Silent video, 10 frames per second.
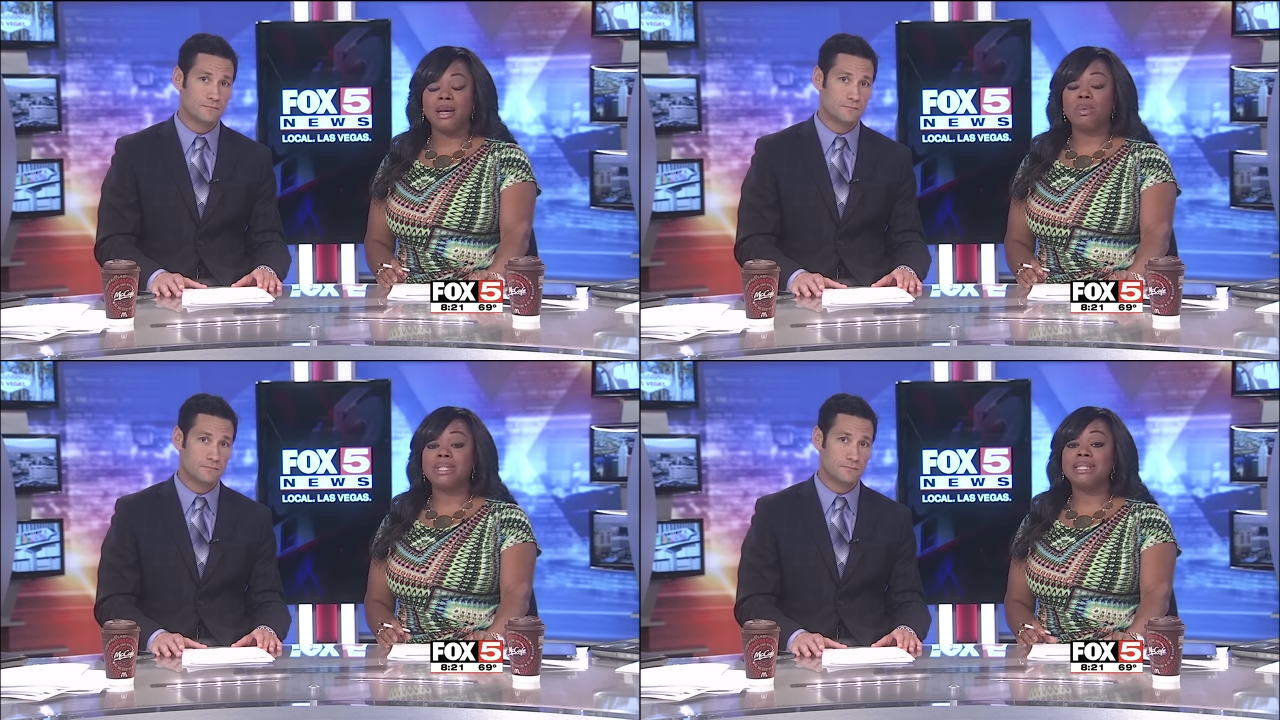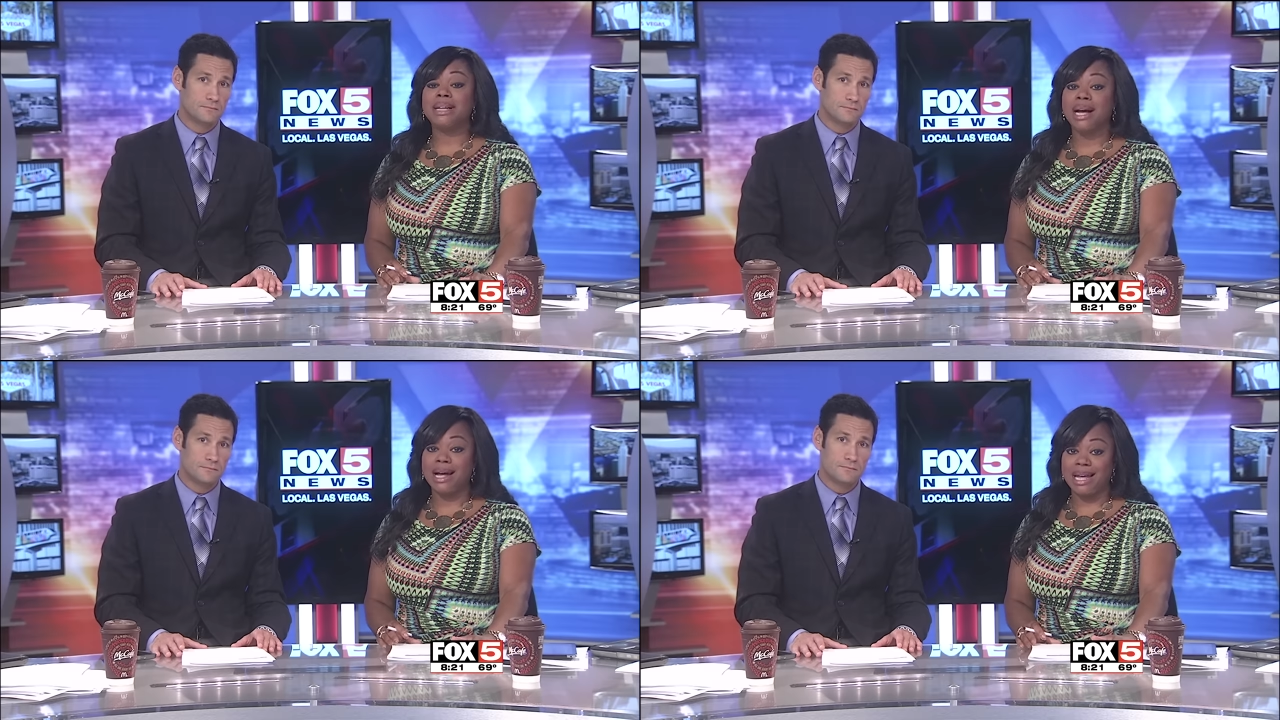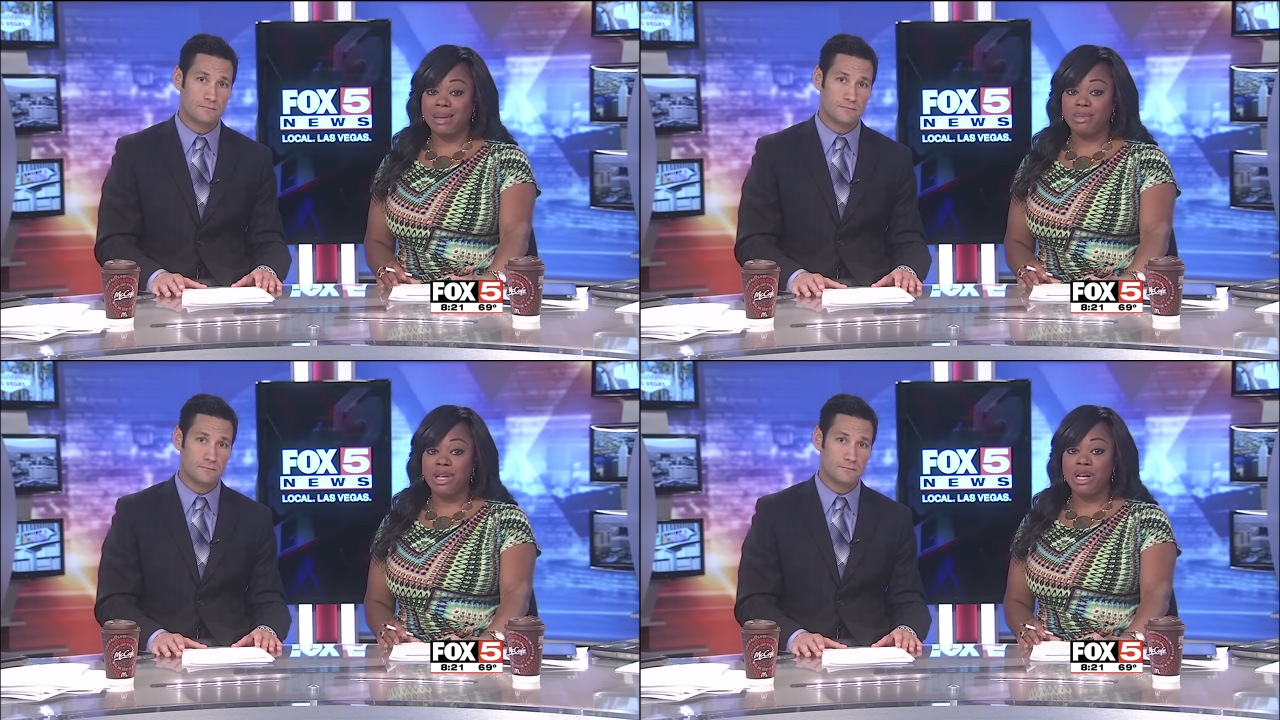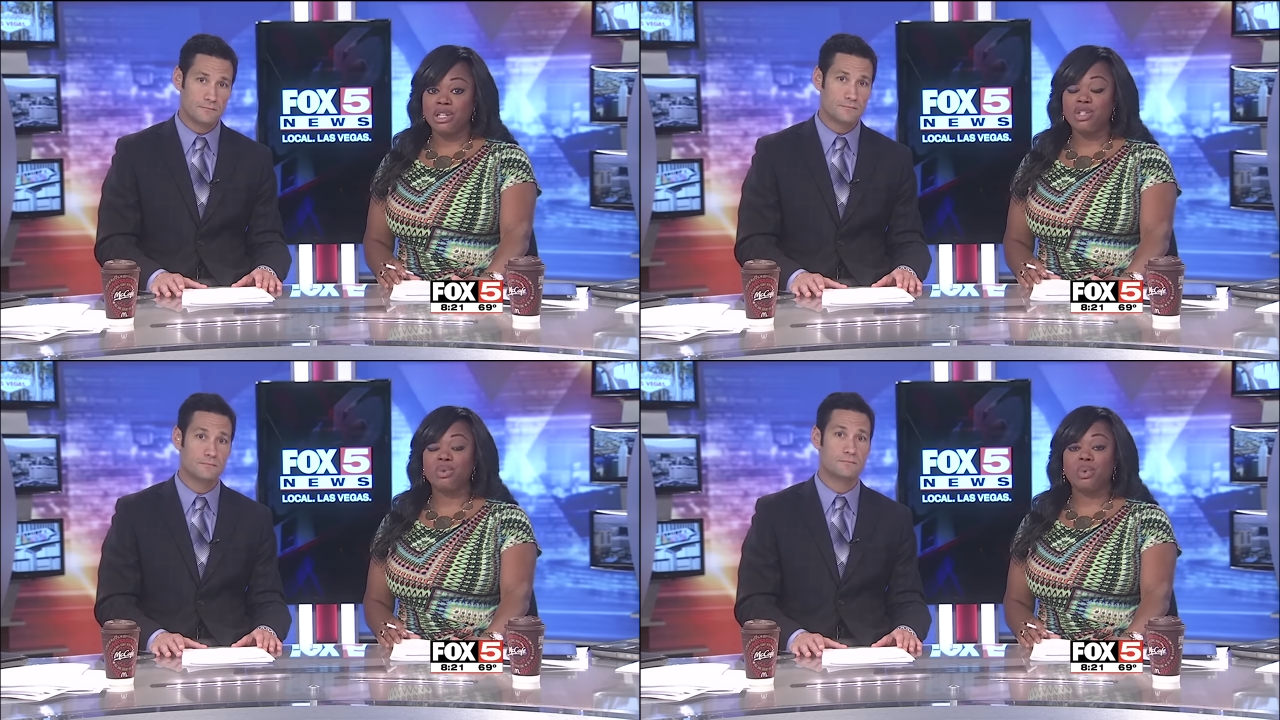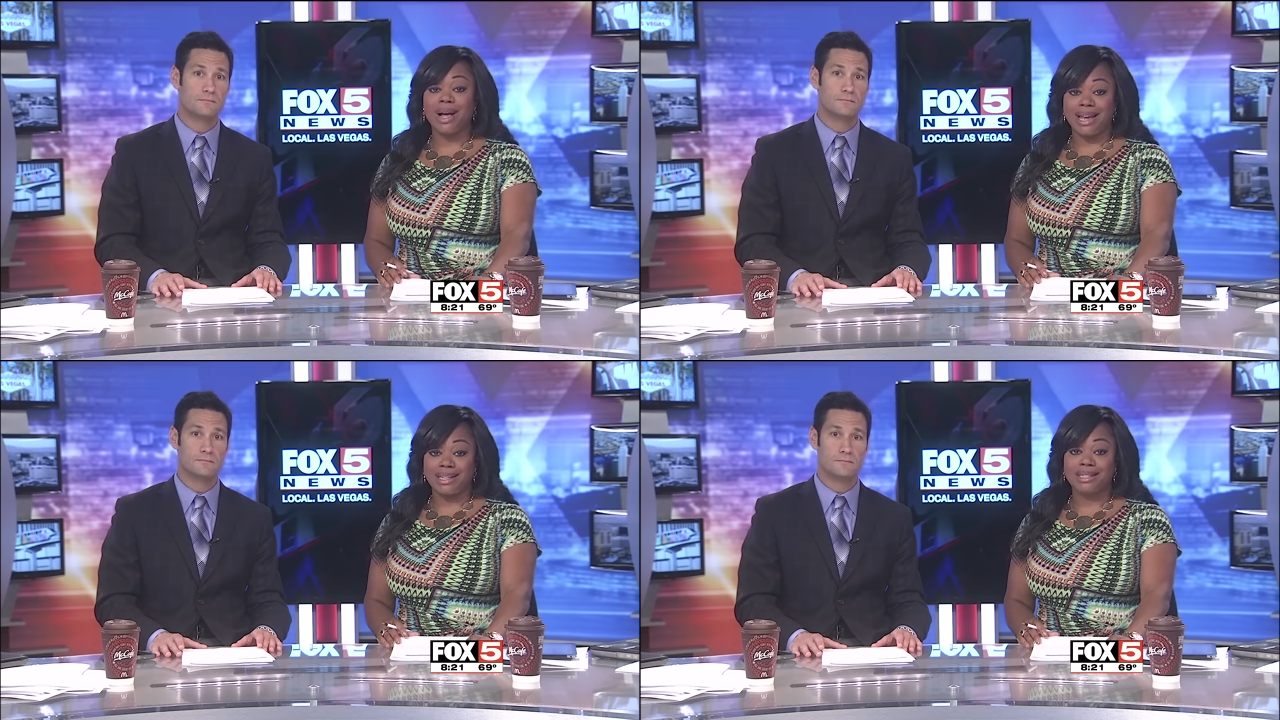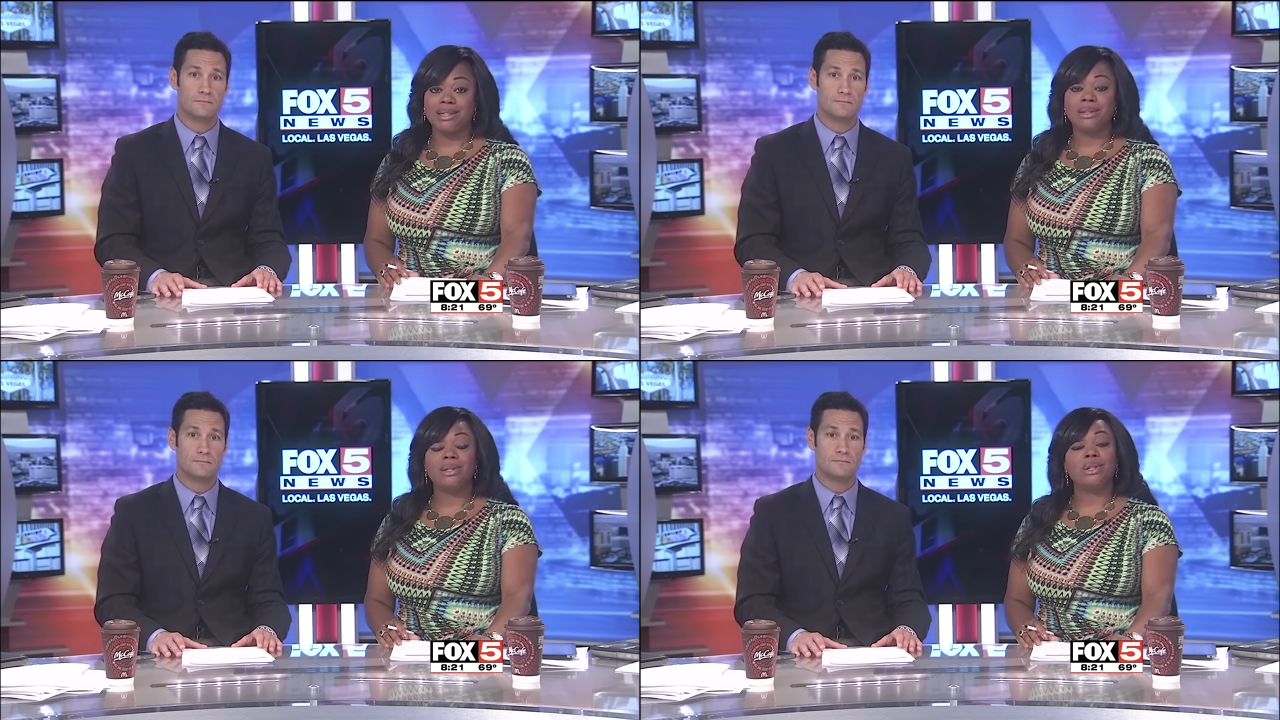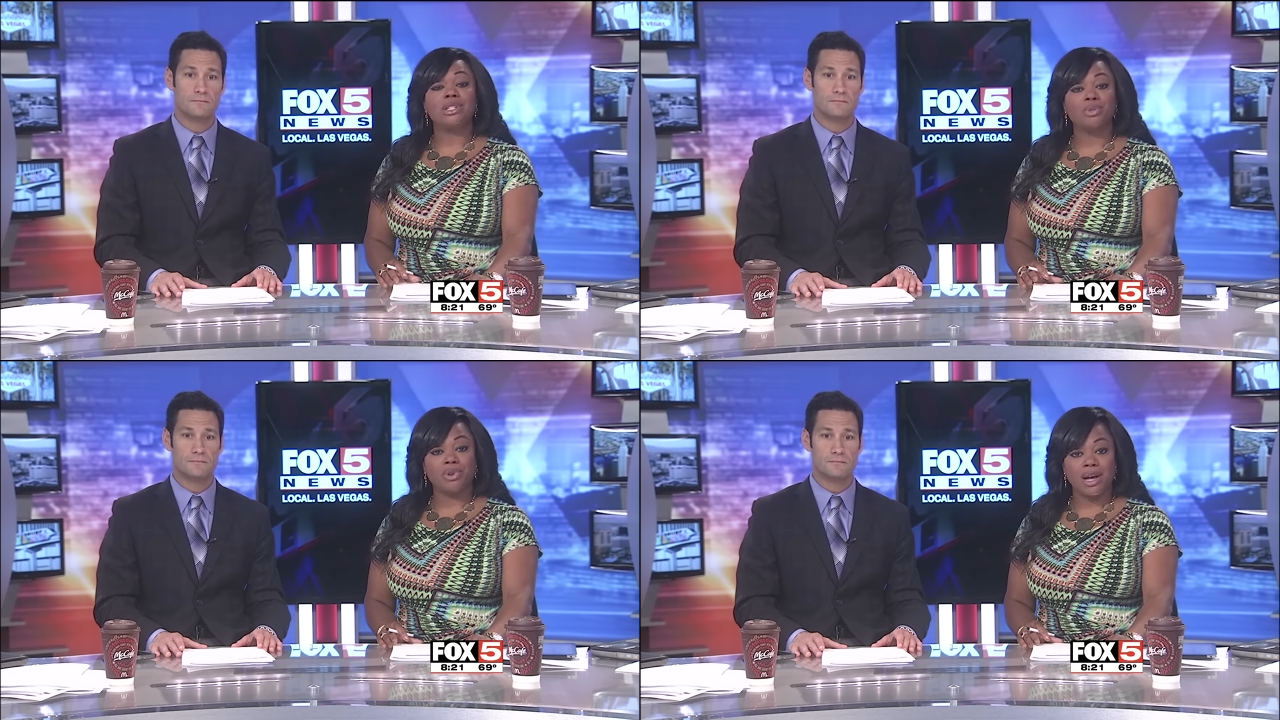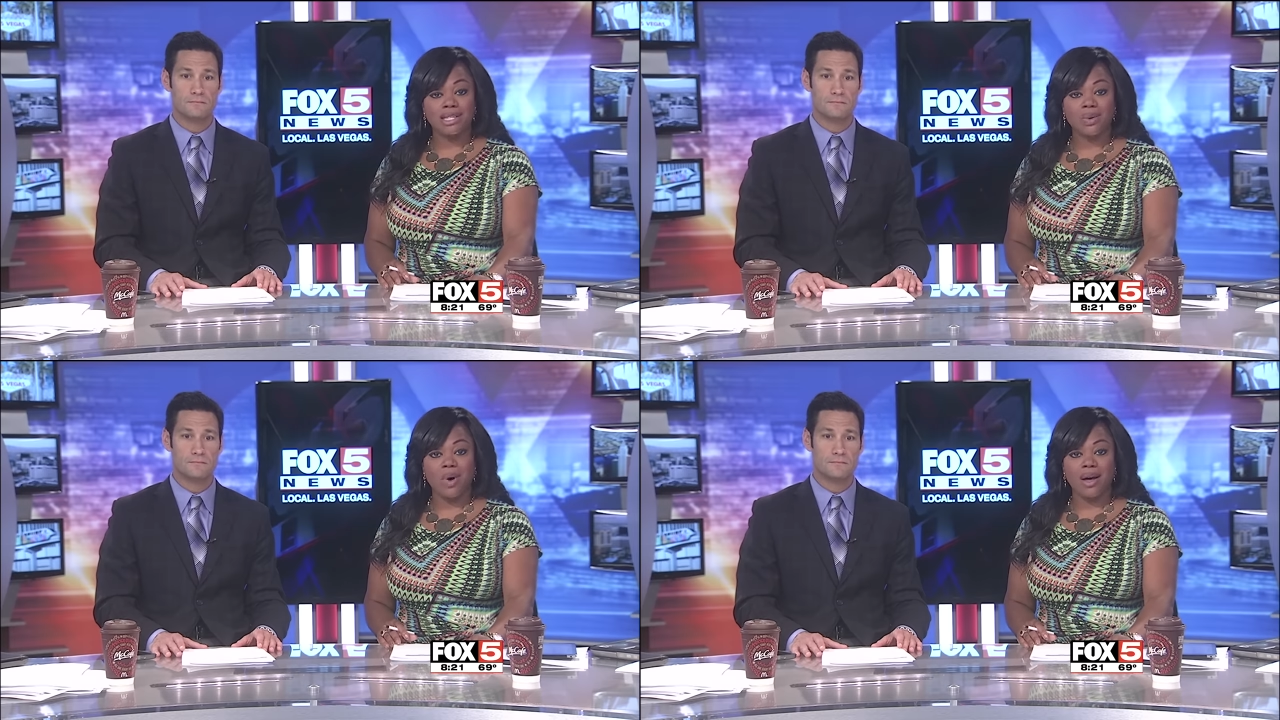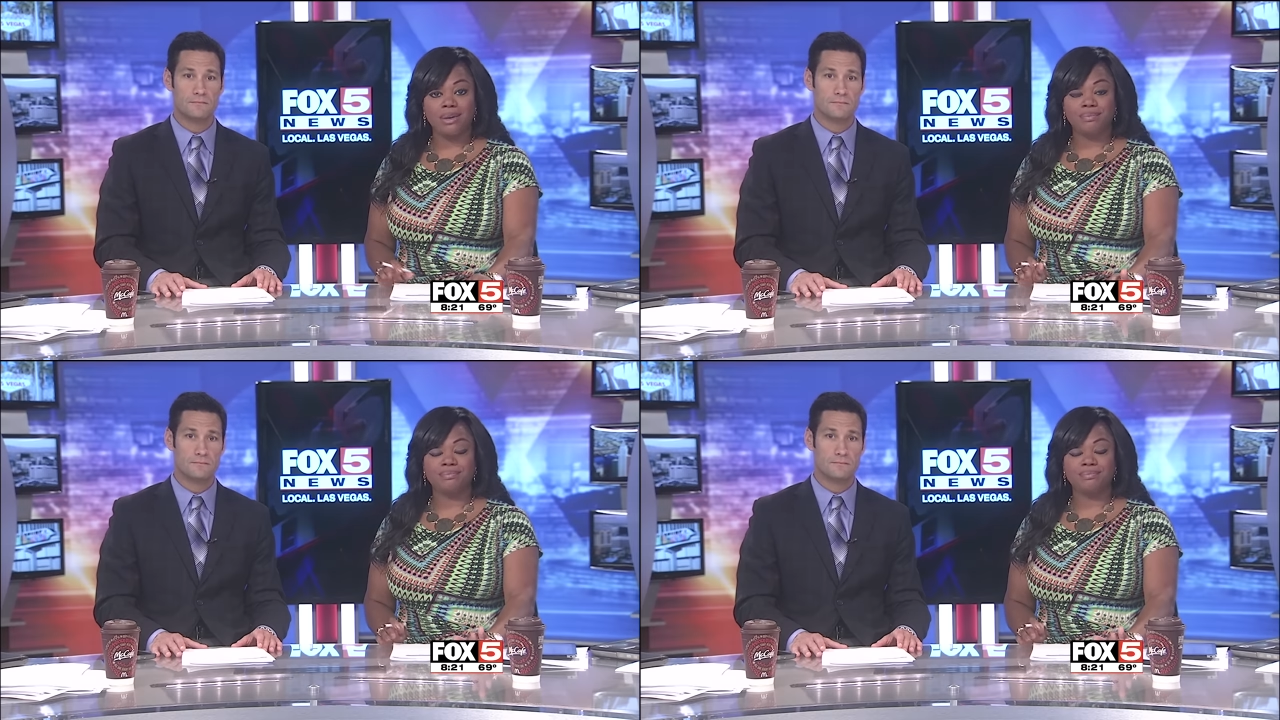Speaker 1: it was time to write to the Surprise Squad.